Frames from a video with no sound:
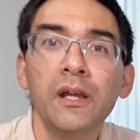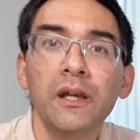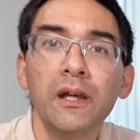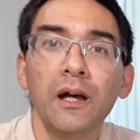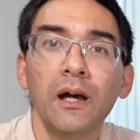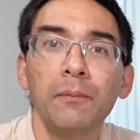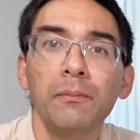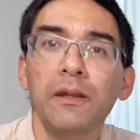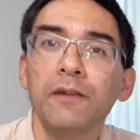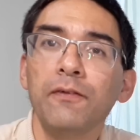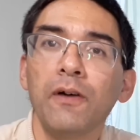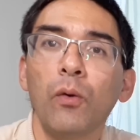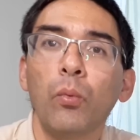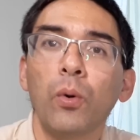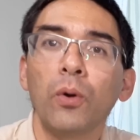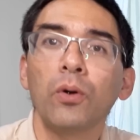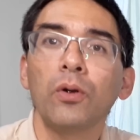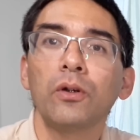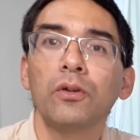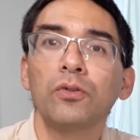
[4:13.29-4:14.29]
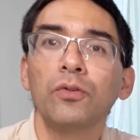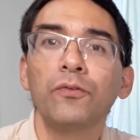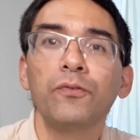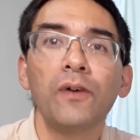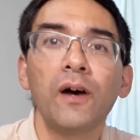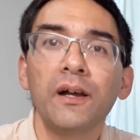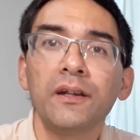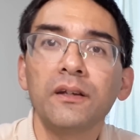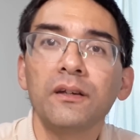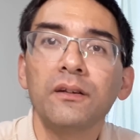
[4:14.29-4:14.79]
Um, if I were to
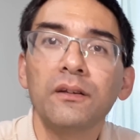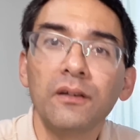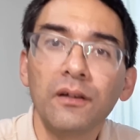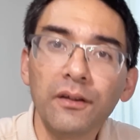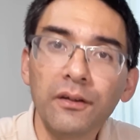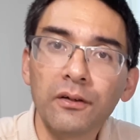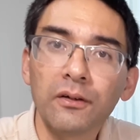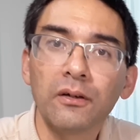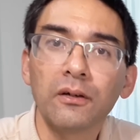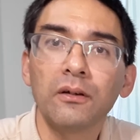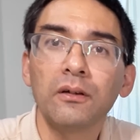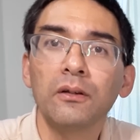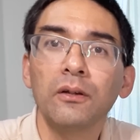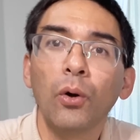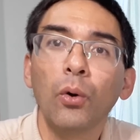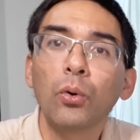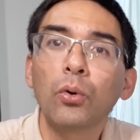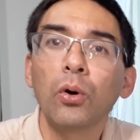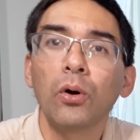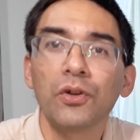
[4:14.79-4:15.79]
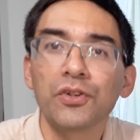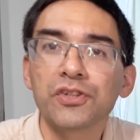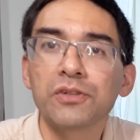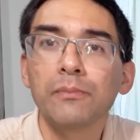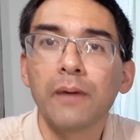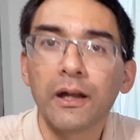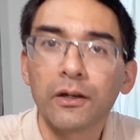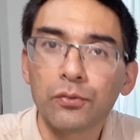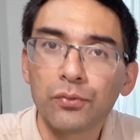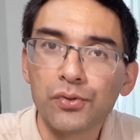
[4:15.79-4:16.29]
find another uh, low cost
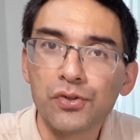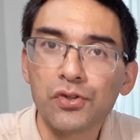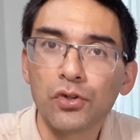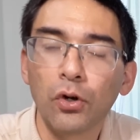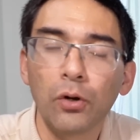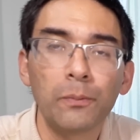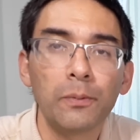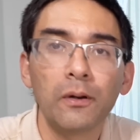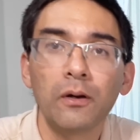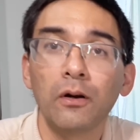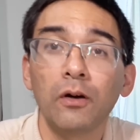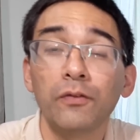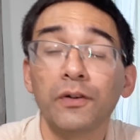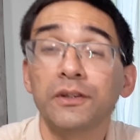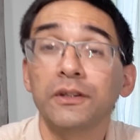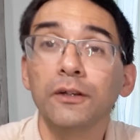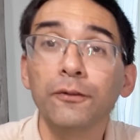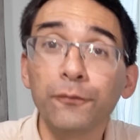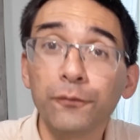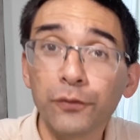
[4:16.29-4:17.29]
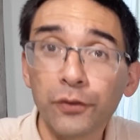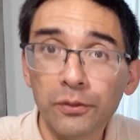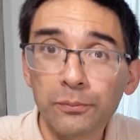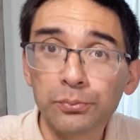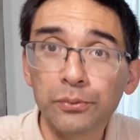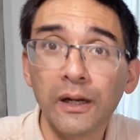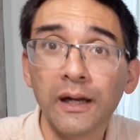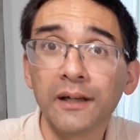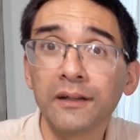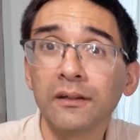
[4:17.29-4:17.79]
microscope uh, of a different
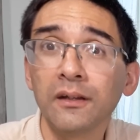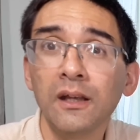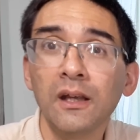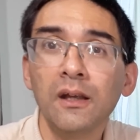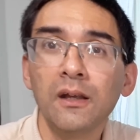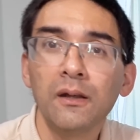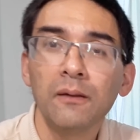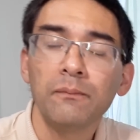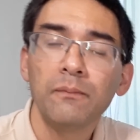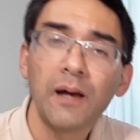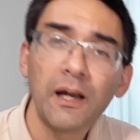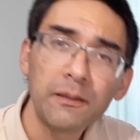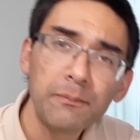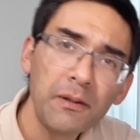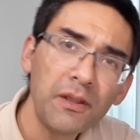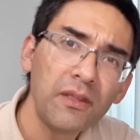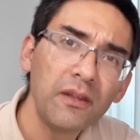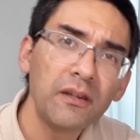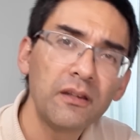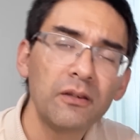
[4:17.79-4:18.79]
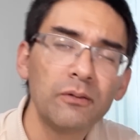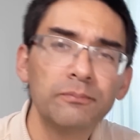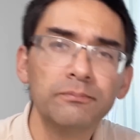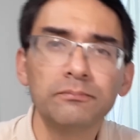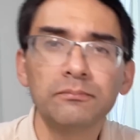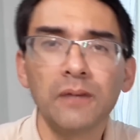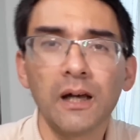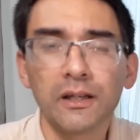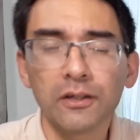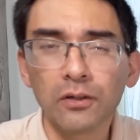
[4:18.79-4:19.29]
brand, I'd be thinking,
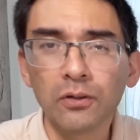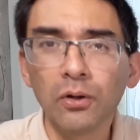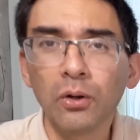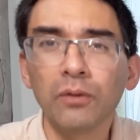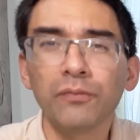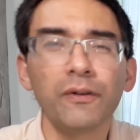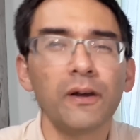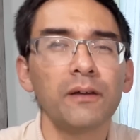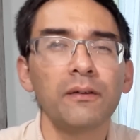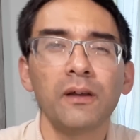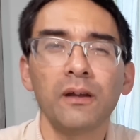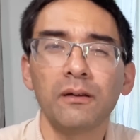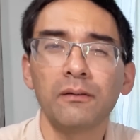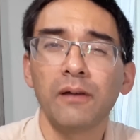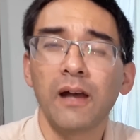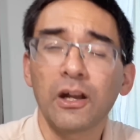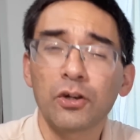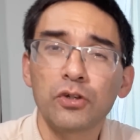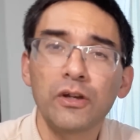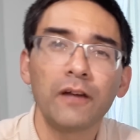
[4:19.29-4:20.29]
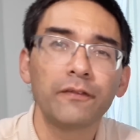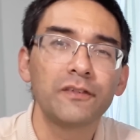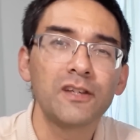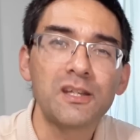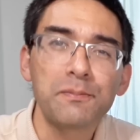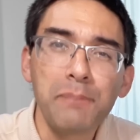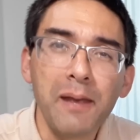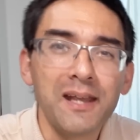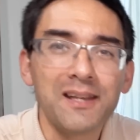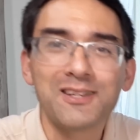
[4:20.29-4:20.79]
hmm, I don't know if I uh, actually have the
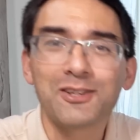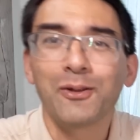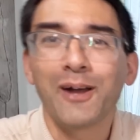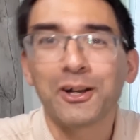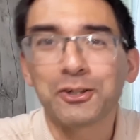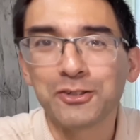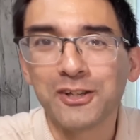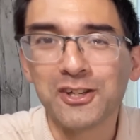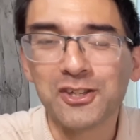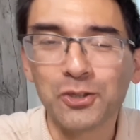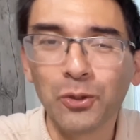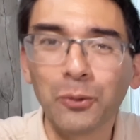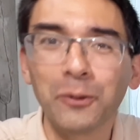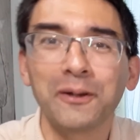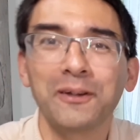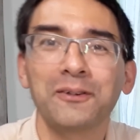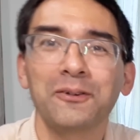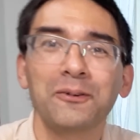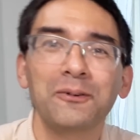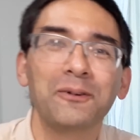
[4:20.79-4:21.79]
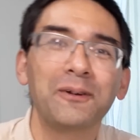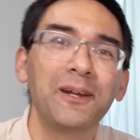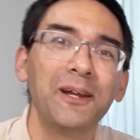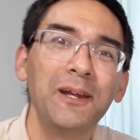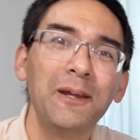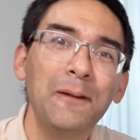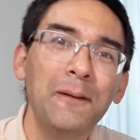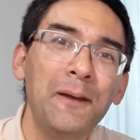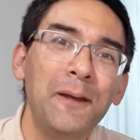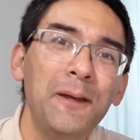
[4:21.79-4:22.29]
space to actually store it,
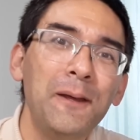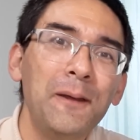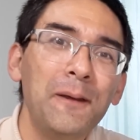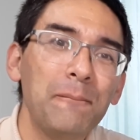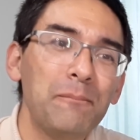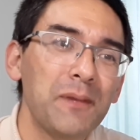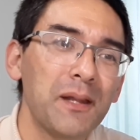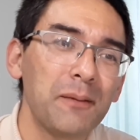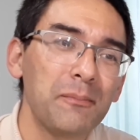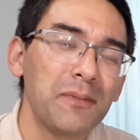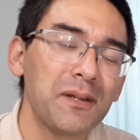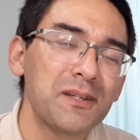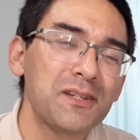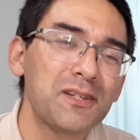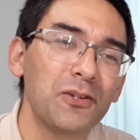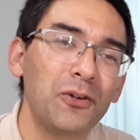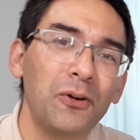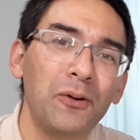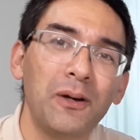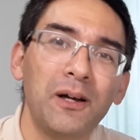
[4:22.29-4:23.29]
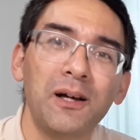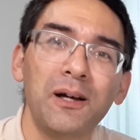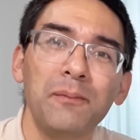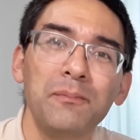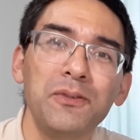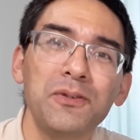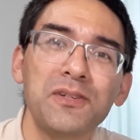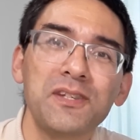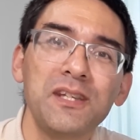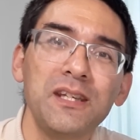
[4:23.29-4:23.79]
okay? Um, so
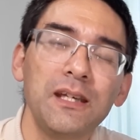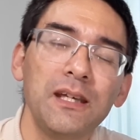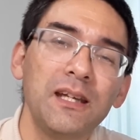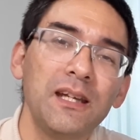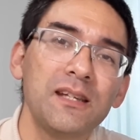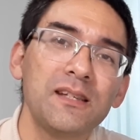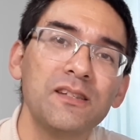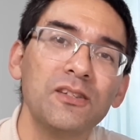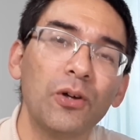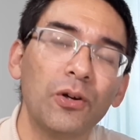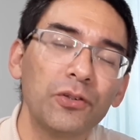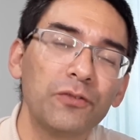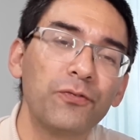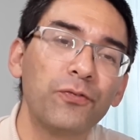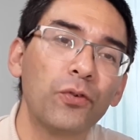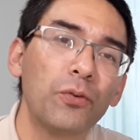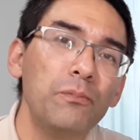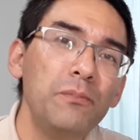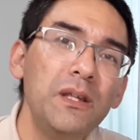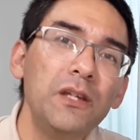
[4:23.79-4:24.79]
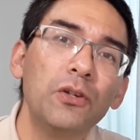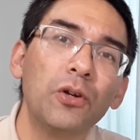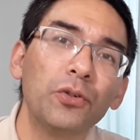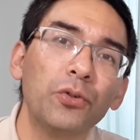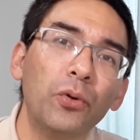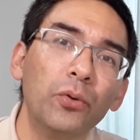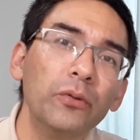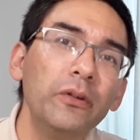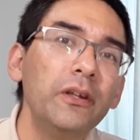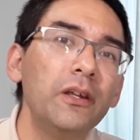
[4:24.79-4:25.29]
um, you see, it is not for me not
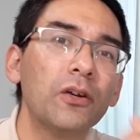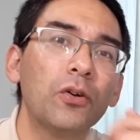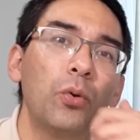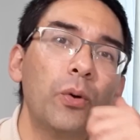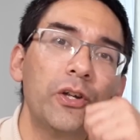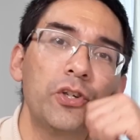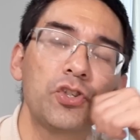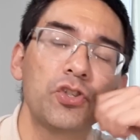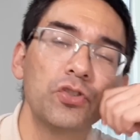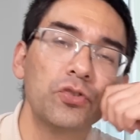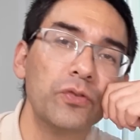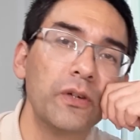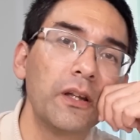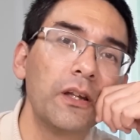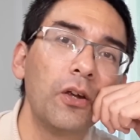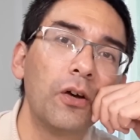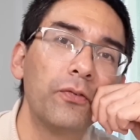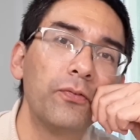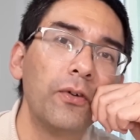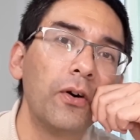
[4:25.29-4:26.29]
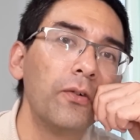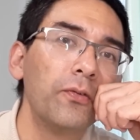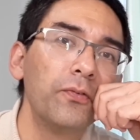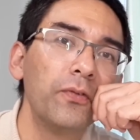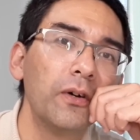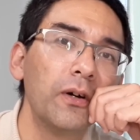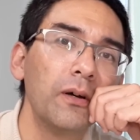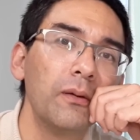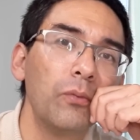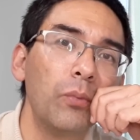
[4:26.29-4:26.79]
only a question really of, of
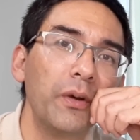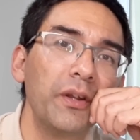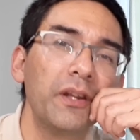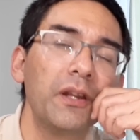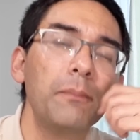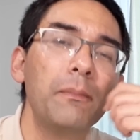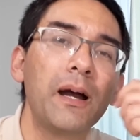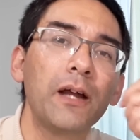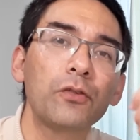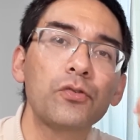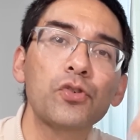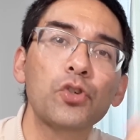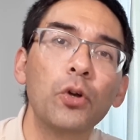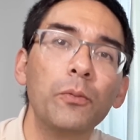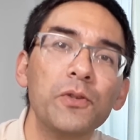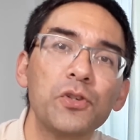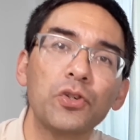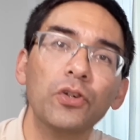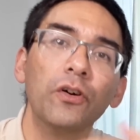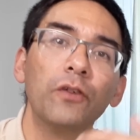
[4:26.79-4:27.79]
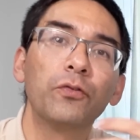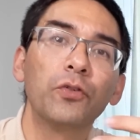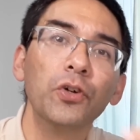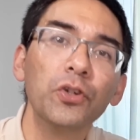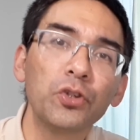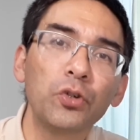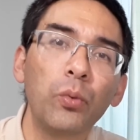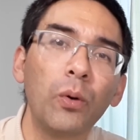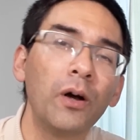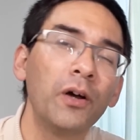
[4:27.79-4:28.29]
uh, whether the microscope is of
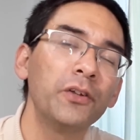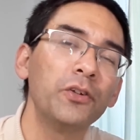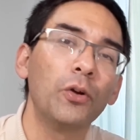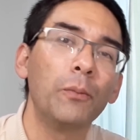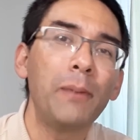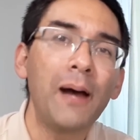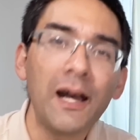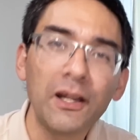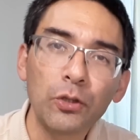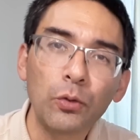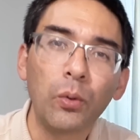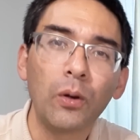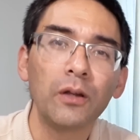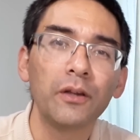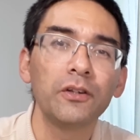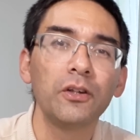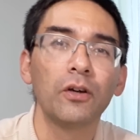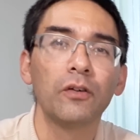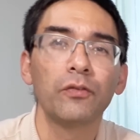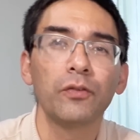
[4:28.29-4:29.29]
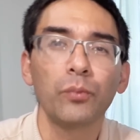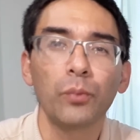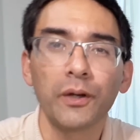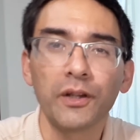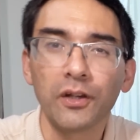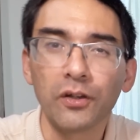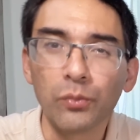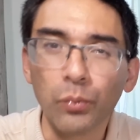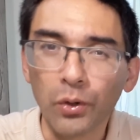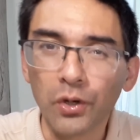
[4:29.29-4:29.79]
good quality or bad quality or
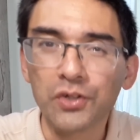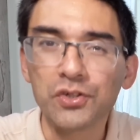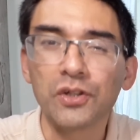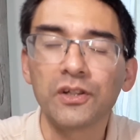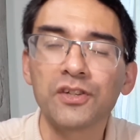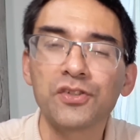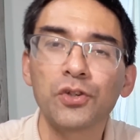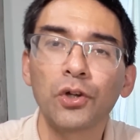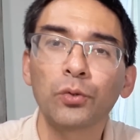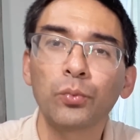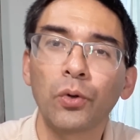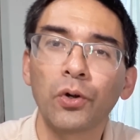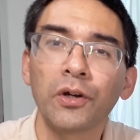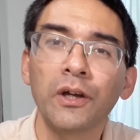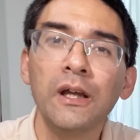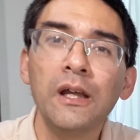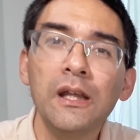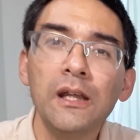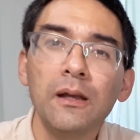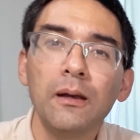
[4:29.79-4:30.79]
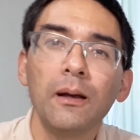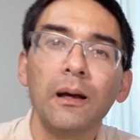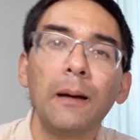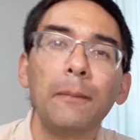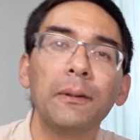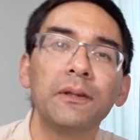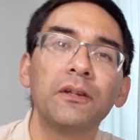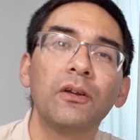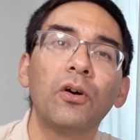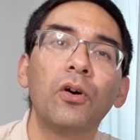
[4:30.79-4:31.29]
whether it works or does not work, uh,
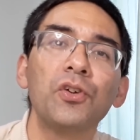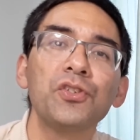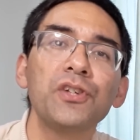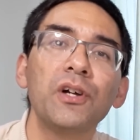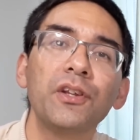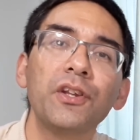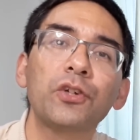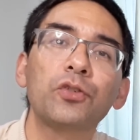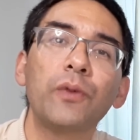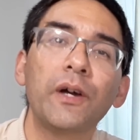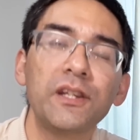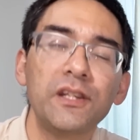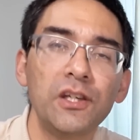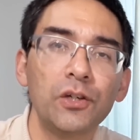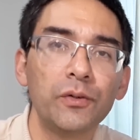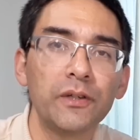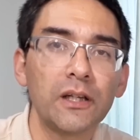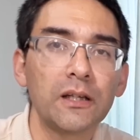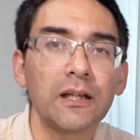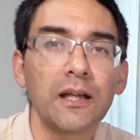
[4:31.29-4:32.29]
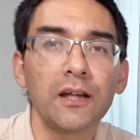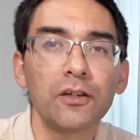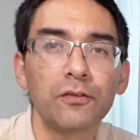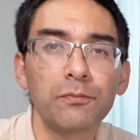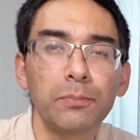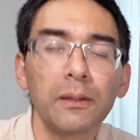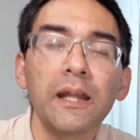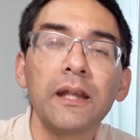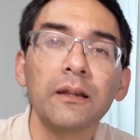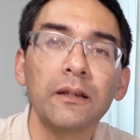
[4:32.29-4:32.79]
but there are also other criteria that kind
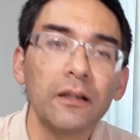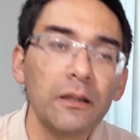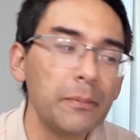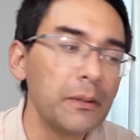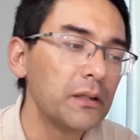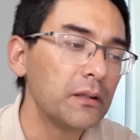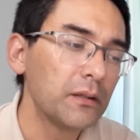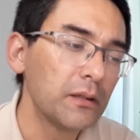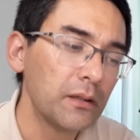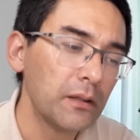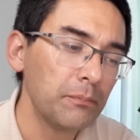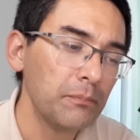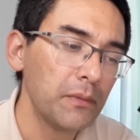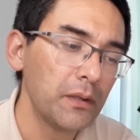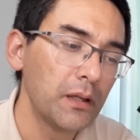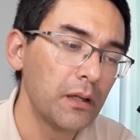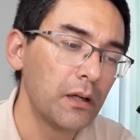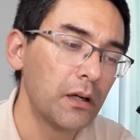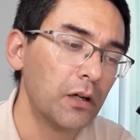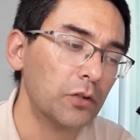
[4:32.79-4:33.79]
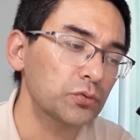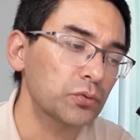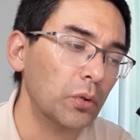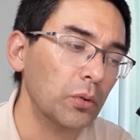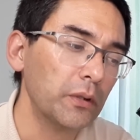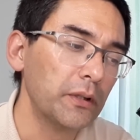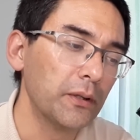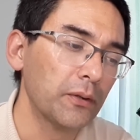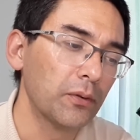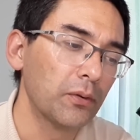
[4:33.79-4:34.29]
of play a little bit um, a
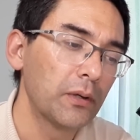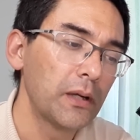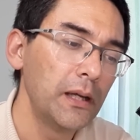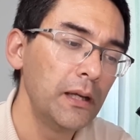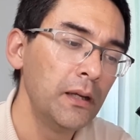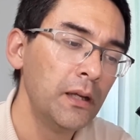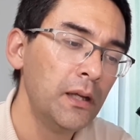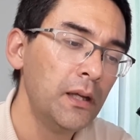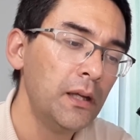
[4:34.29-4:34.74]
role here, okay?